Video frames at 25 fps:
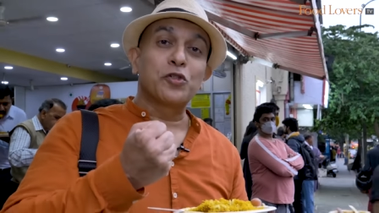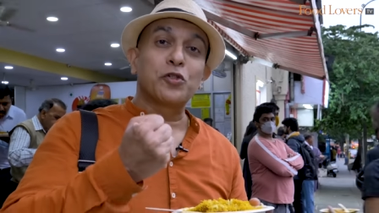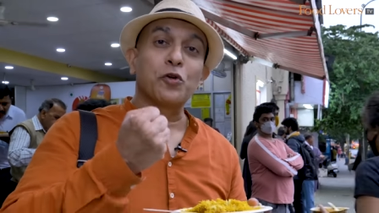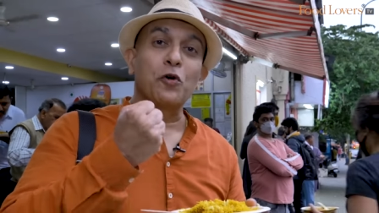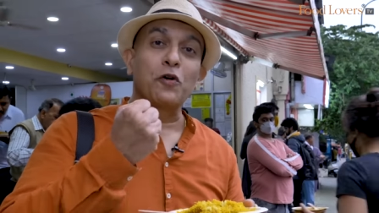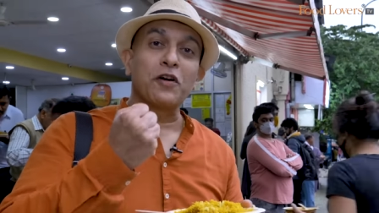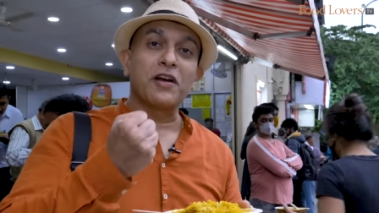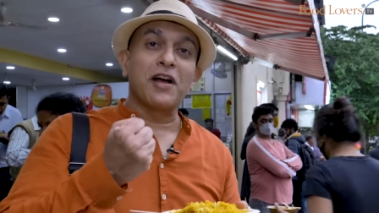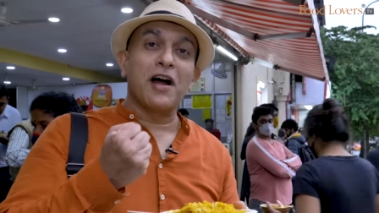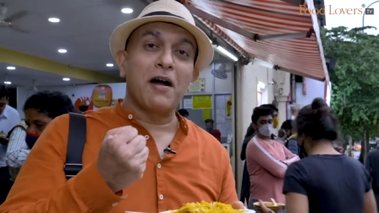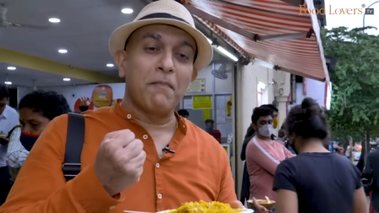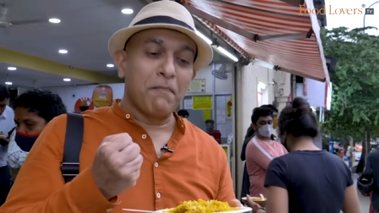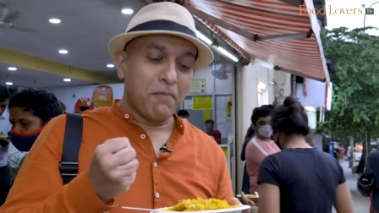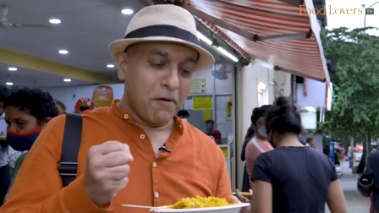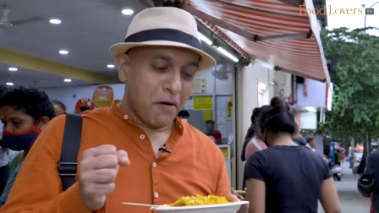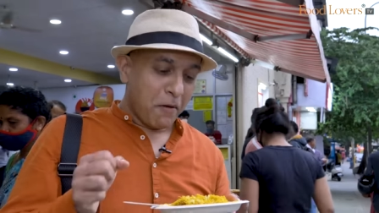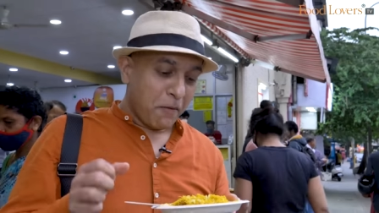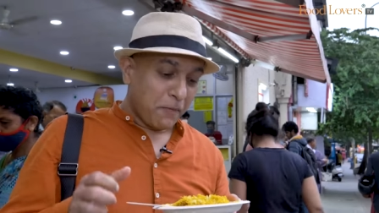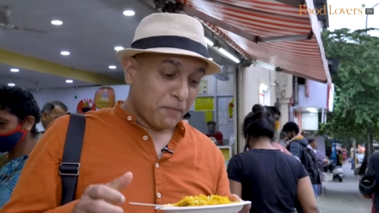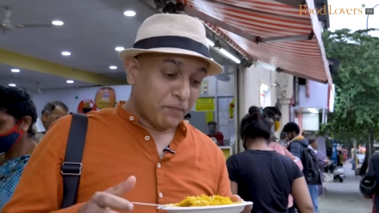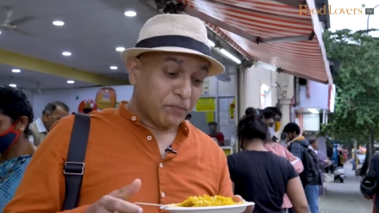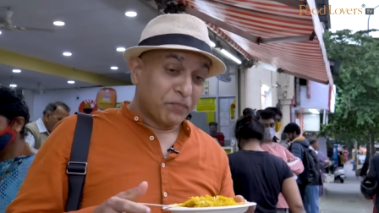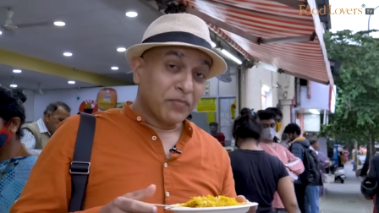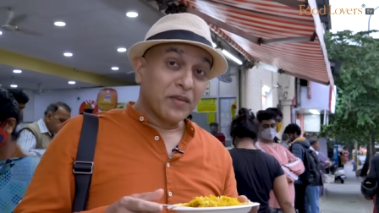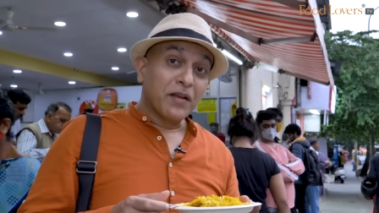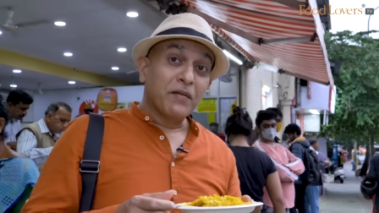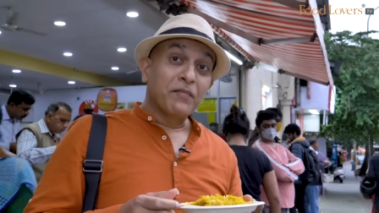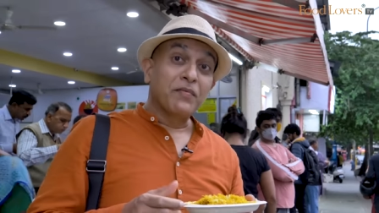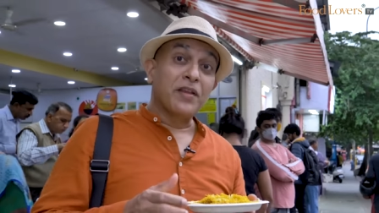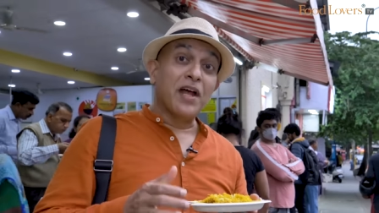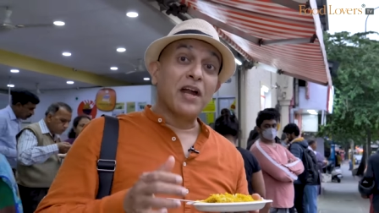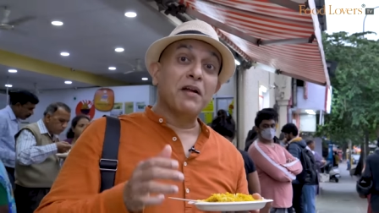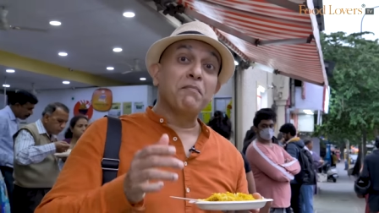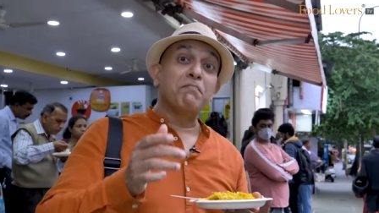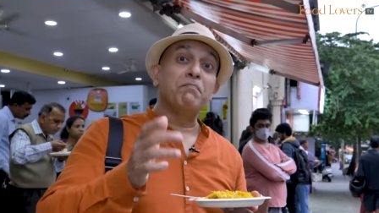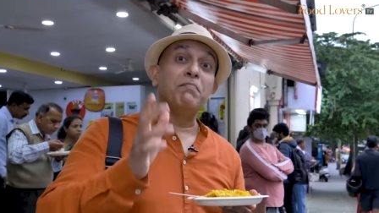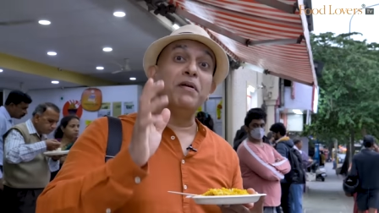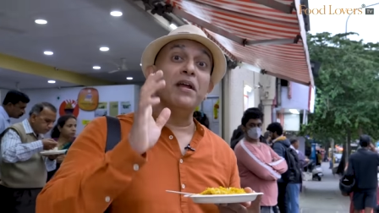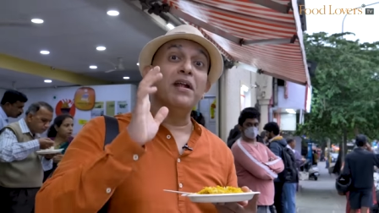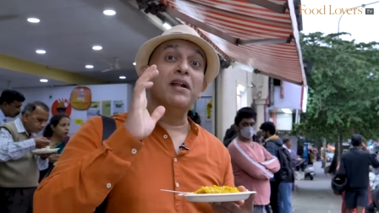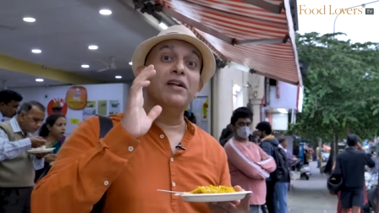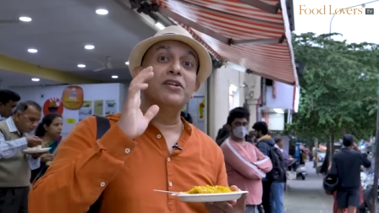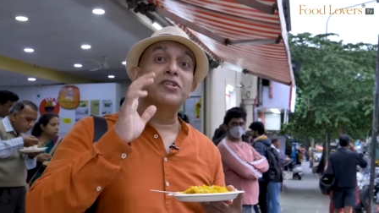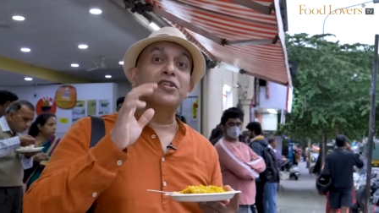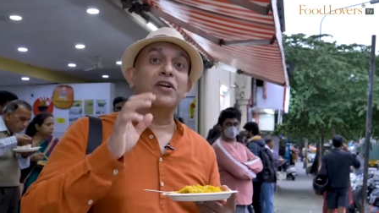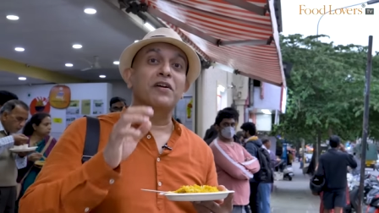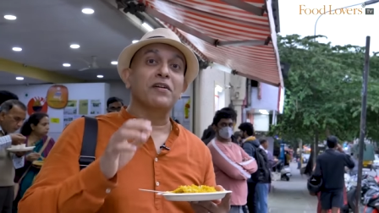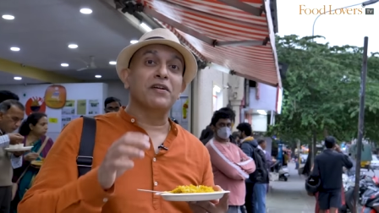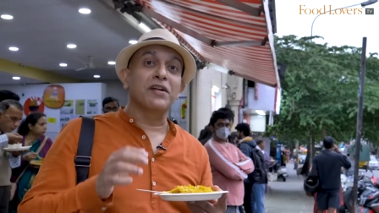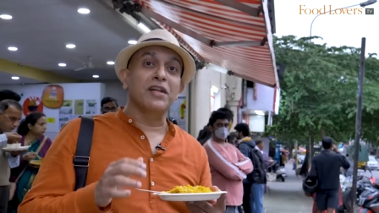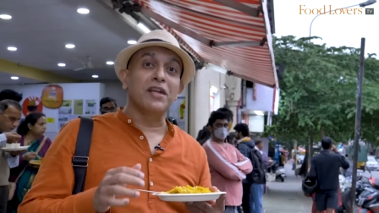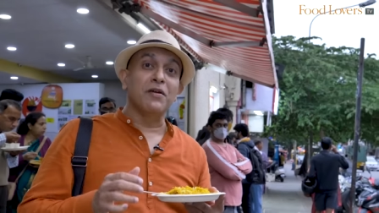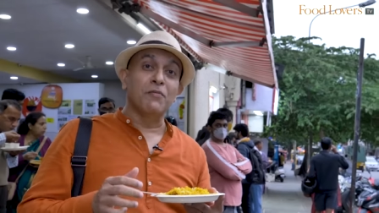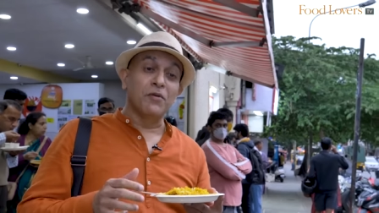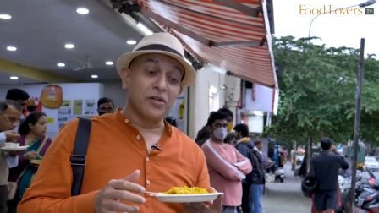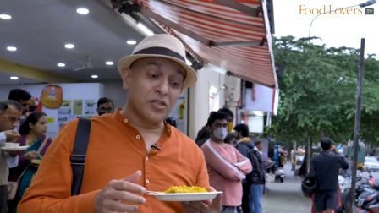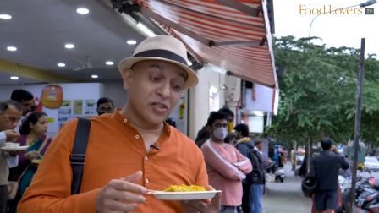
soak up that bhel chutney